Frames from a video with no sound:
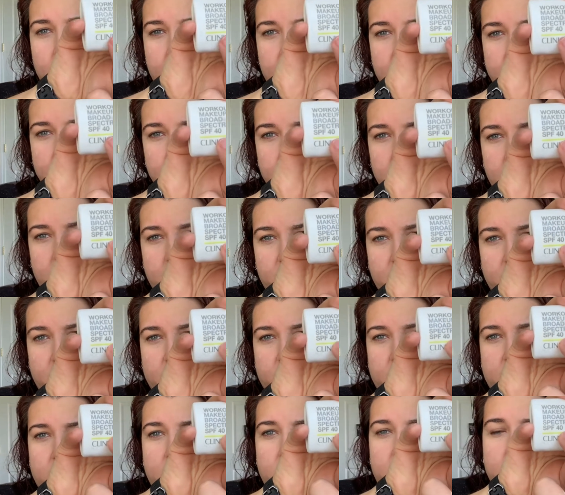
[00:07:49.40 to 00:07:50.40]
SPF
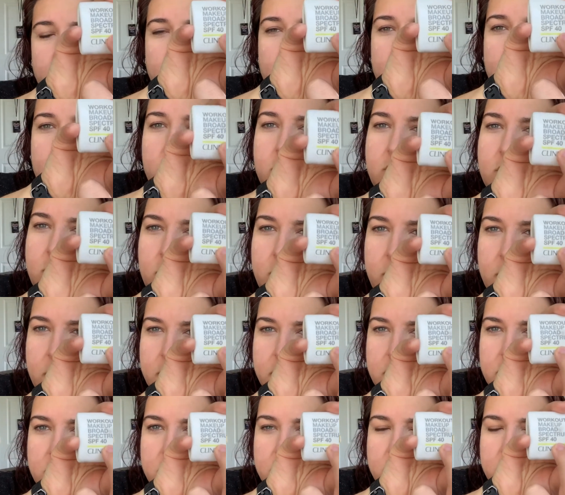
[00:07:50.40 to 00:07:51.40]
40,
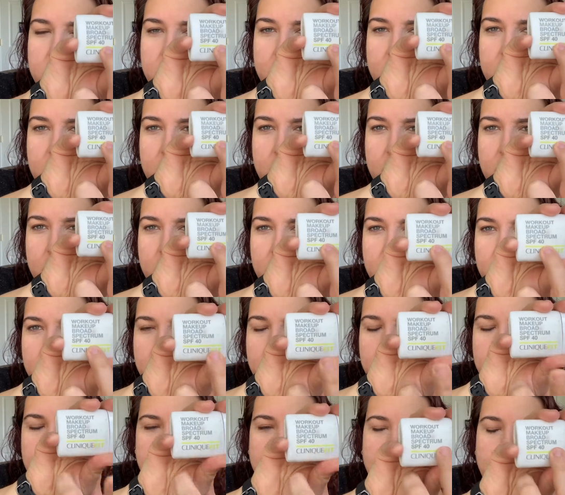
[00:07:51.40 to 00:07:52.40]
which
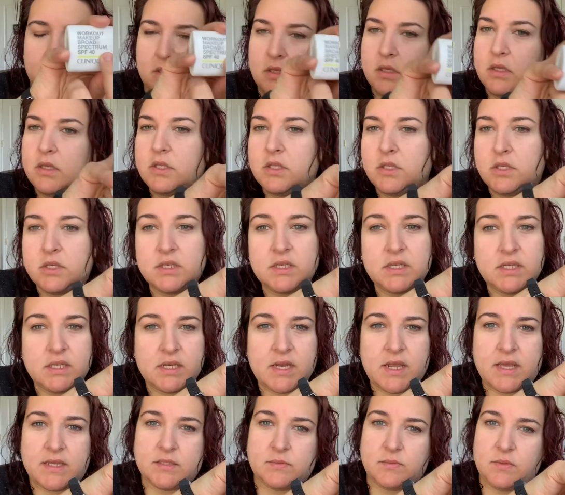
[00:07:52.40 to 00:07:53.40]
you need
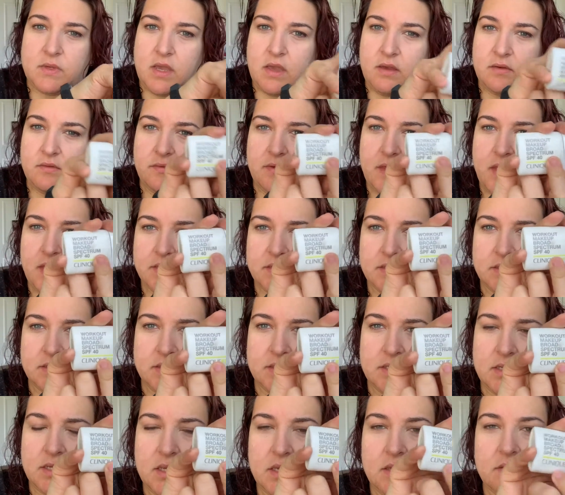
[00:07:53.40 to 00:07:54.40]
SPF at
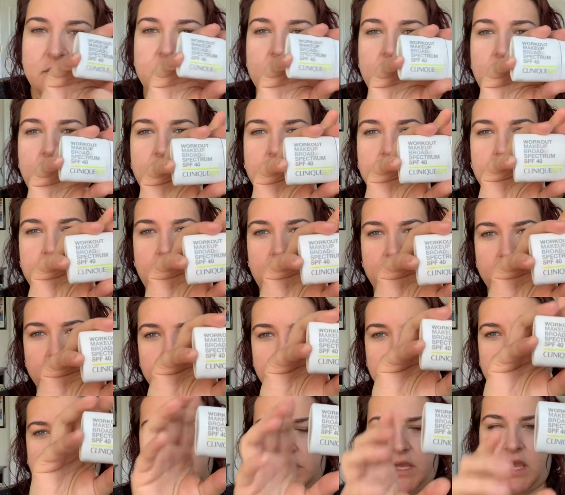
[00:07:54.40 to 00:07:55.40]
Disney, if not every
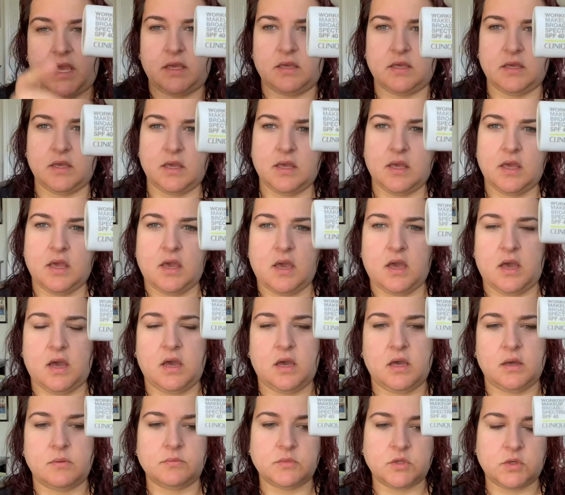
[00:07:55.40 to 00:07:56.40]
single day.
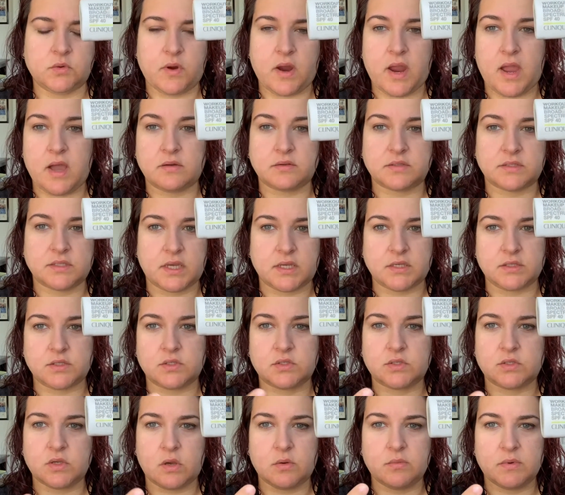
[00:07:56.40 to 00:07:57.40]
You are outside
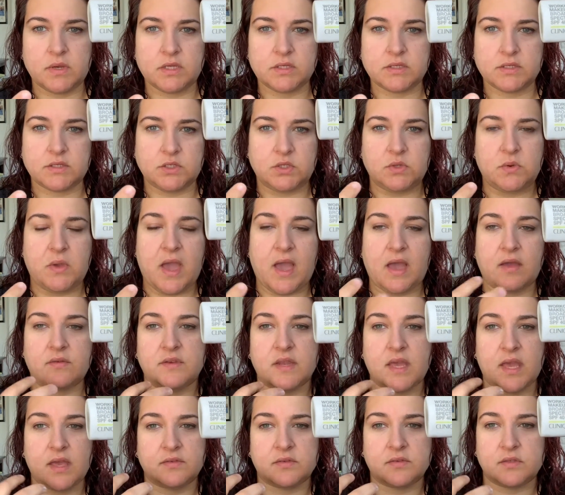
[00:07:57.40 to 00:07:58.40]
so much, you have to
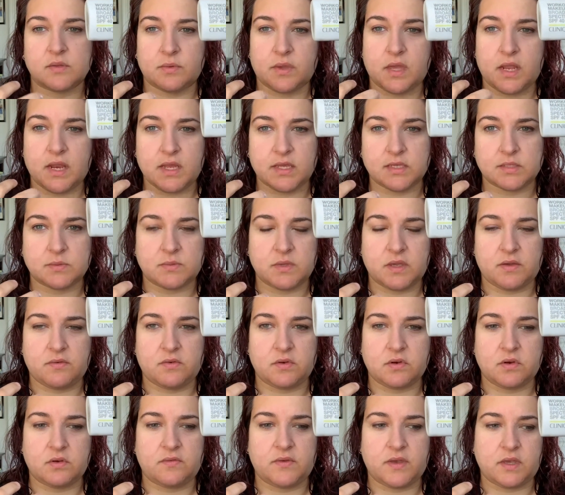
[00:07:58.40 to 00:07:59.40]
have some kind of SPF on
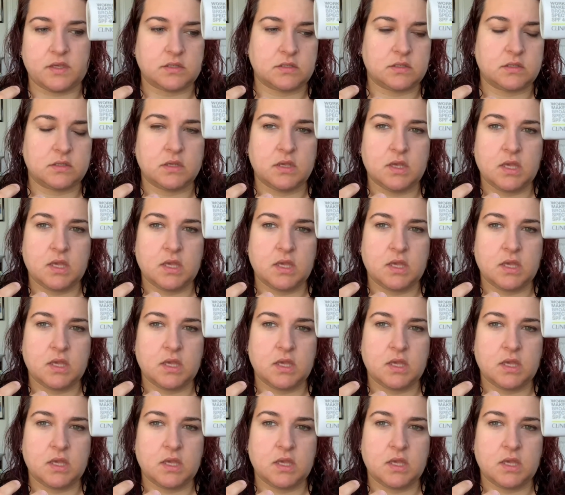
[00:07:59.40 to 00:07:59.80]
your face.